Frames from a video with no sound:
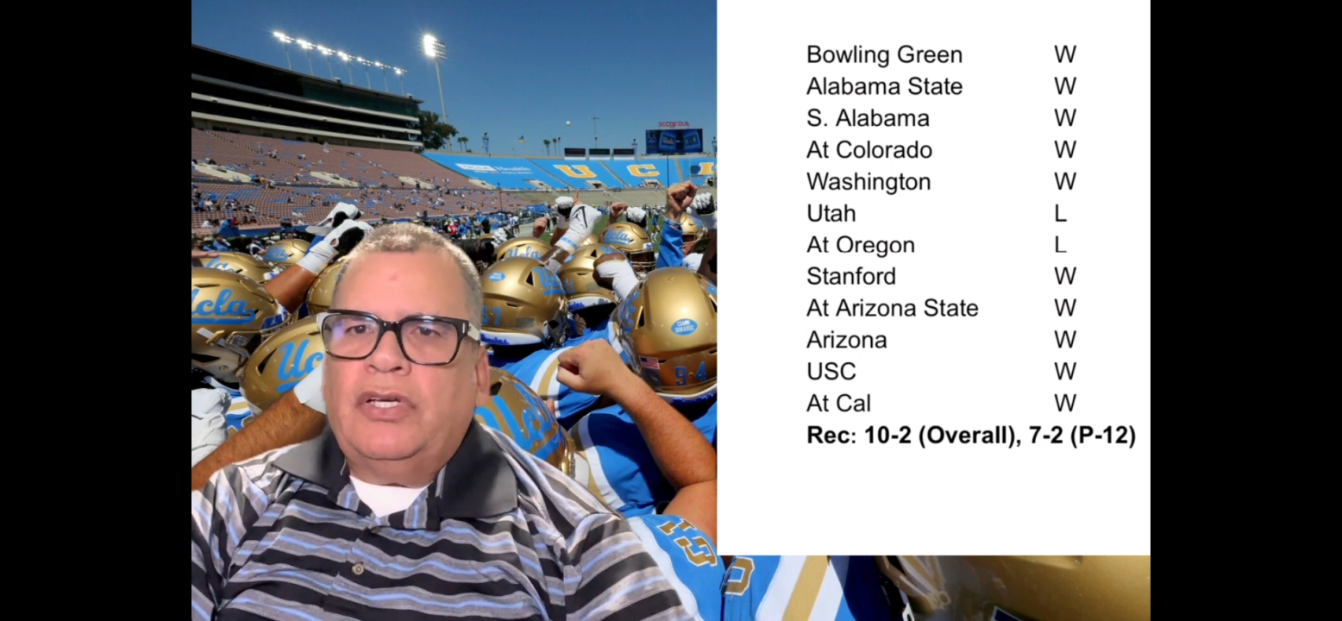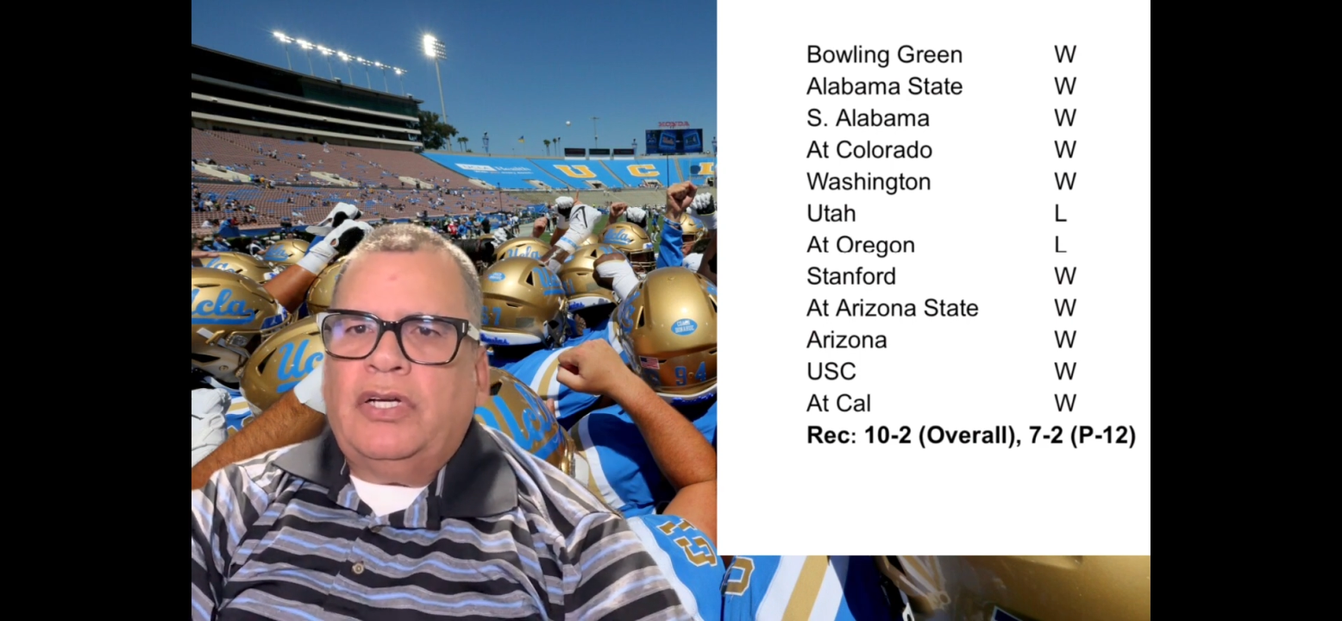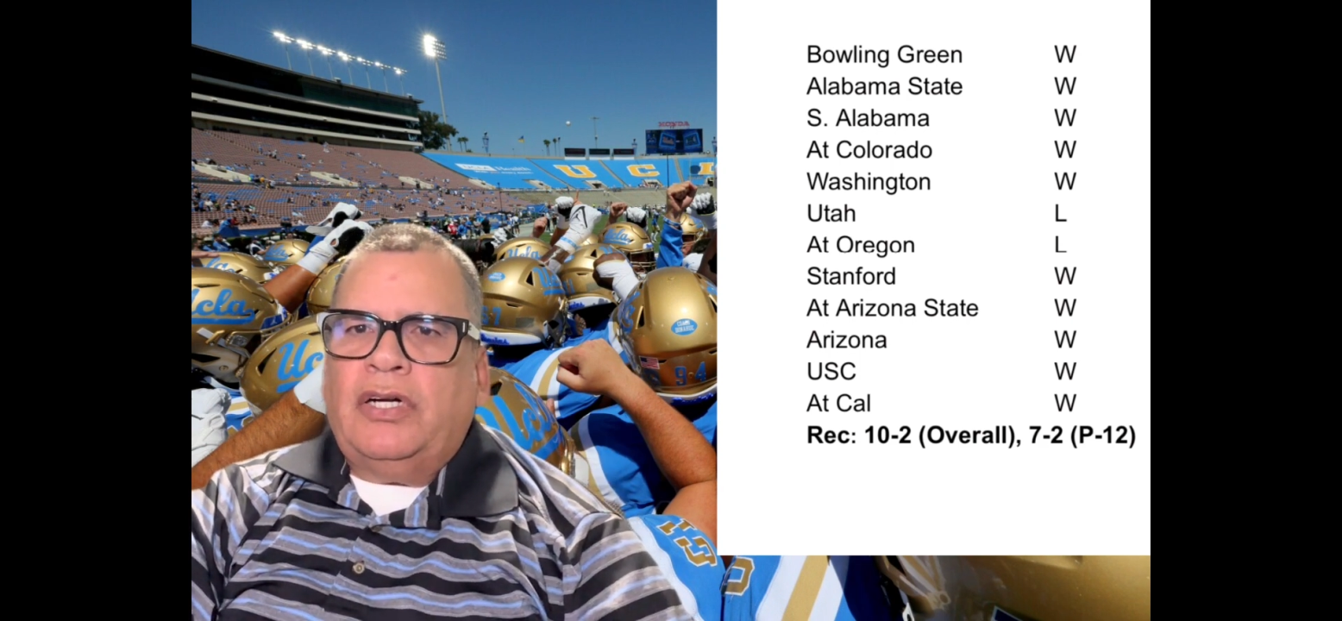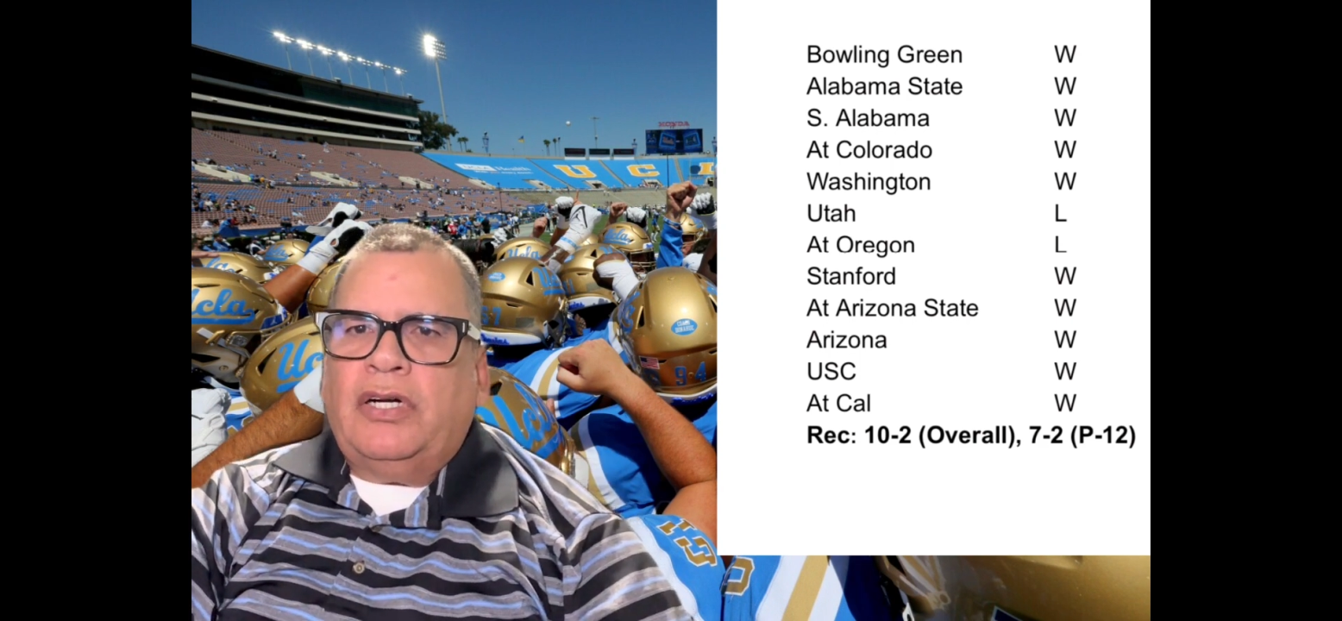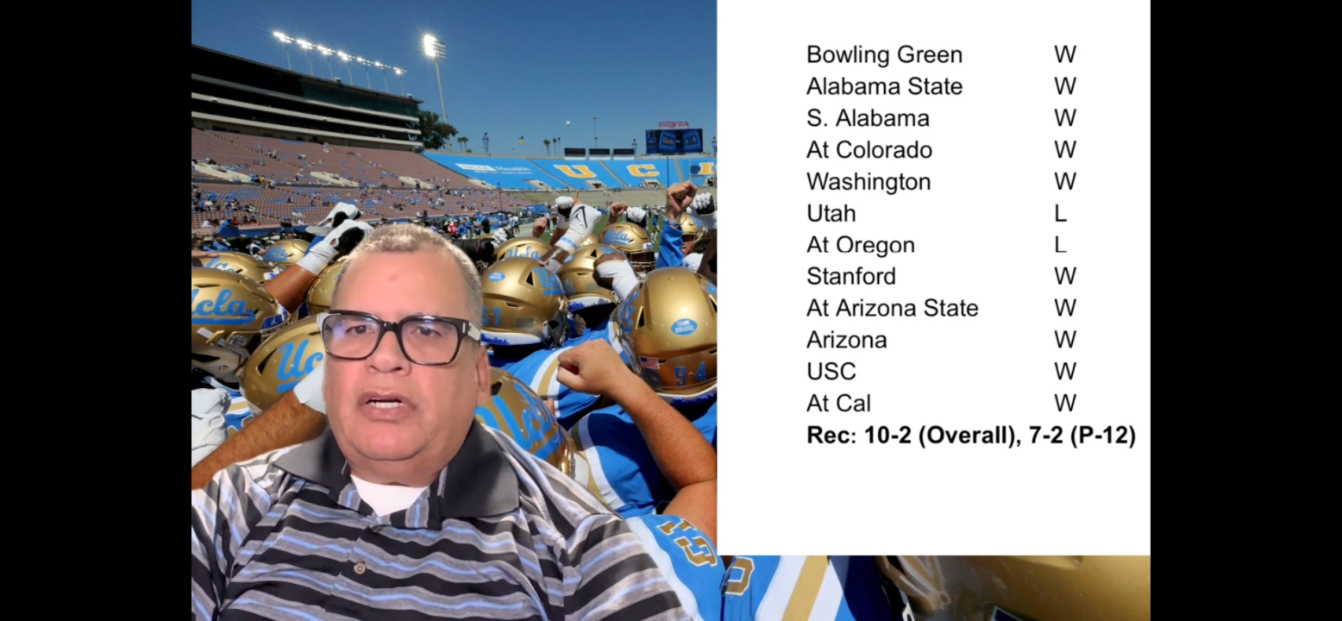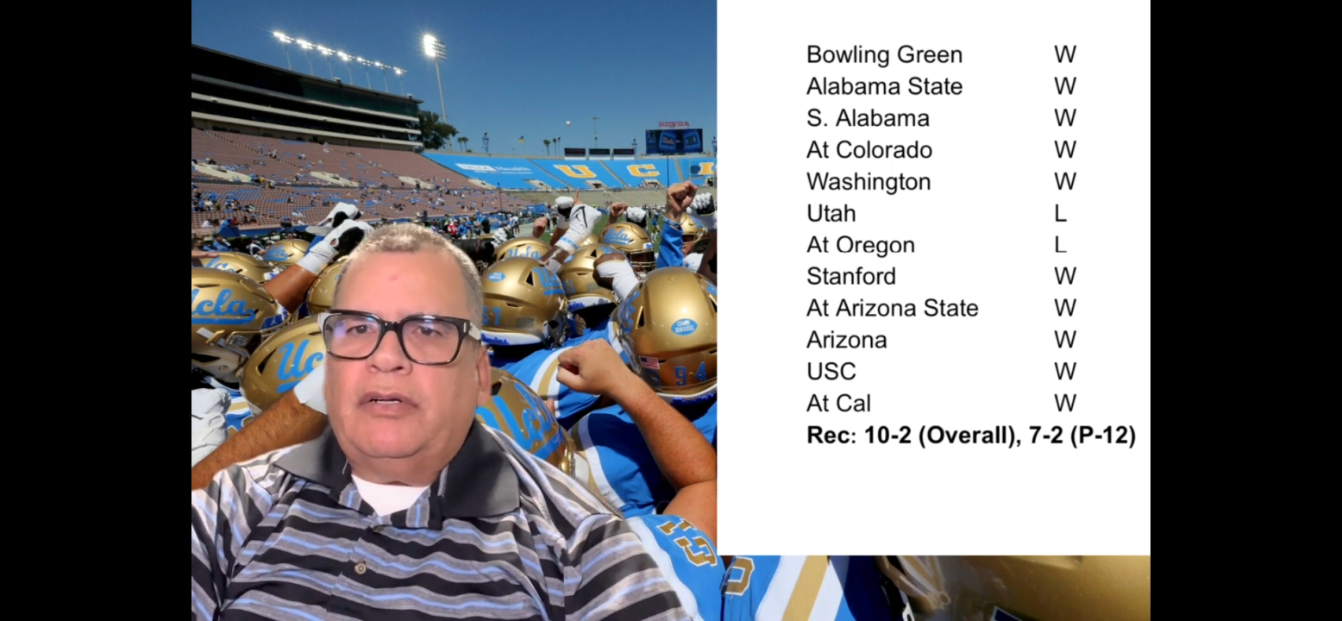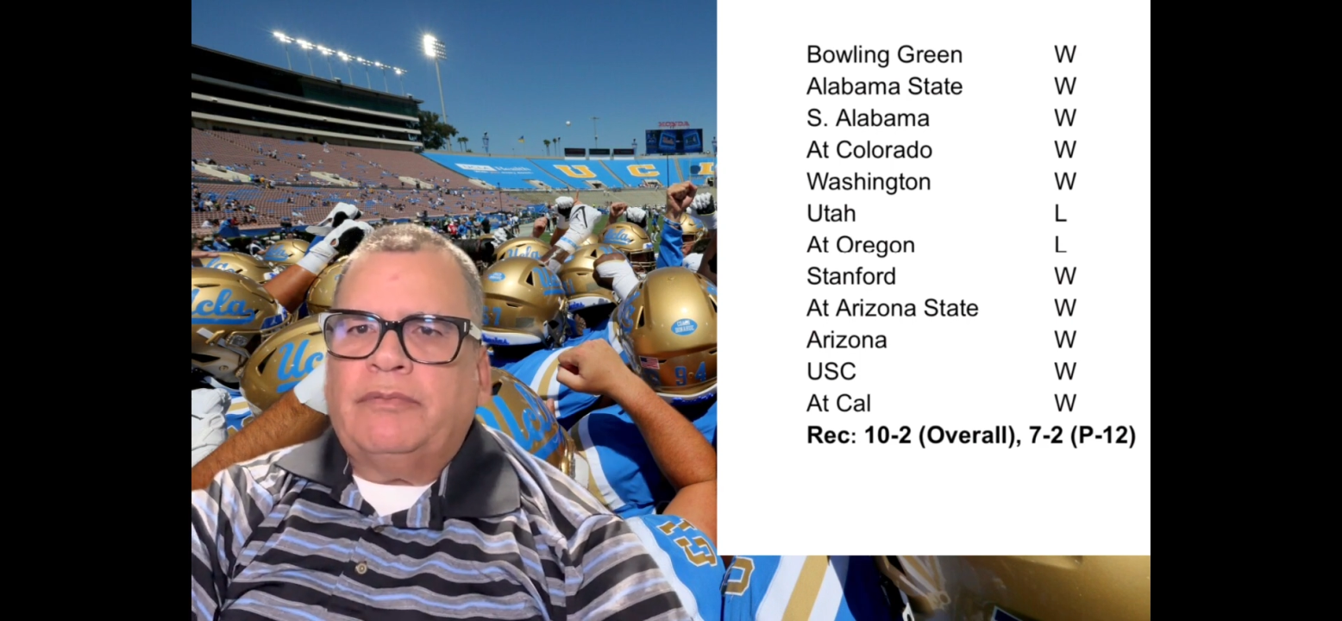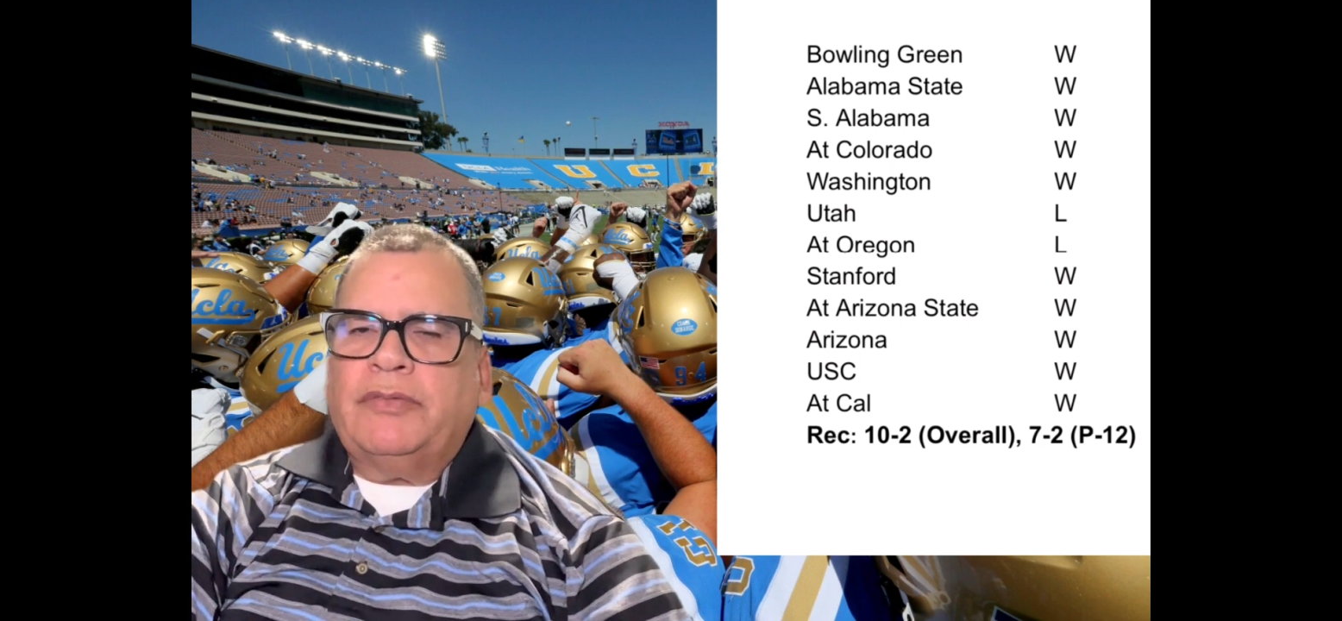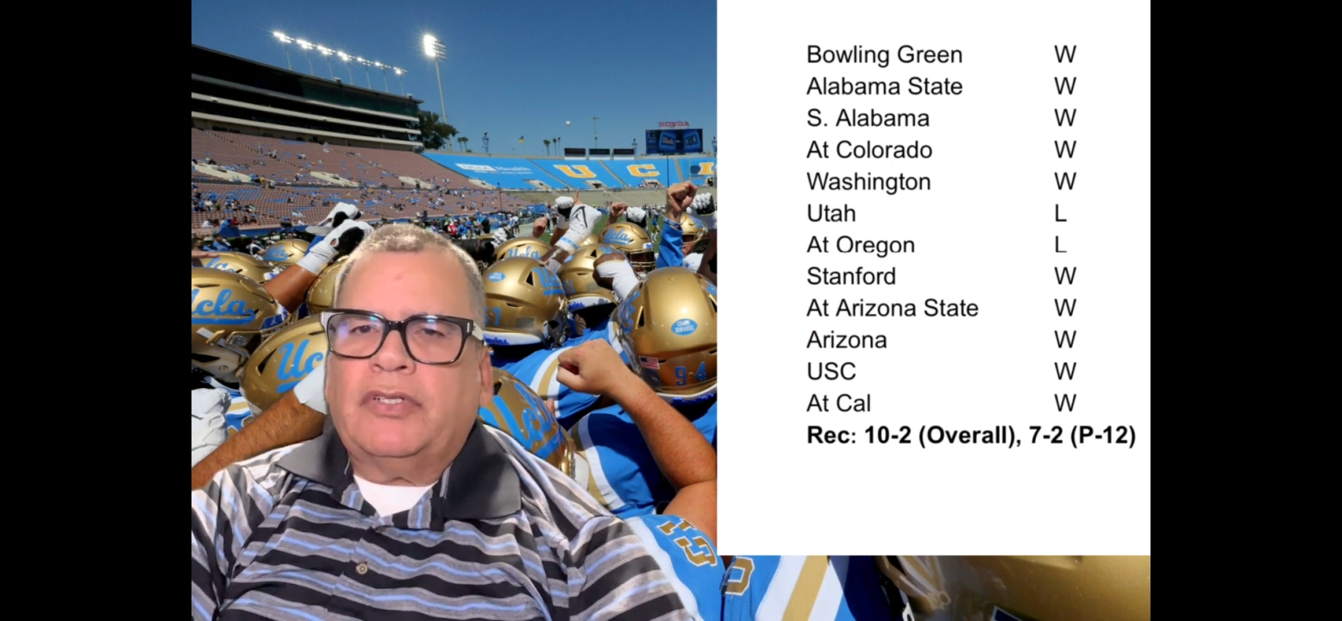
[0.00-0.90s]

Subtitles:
They're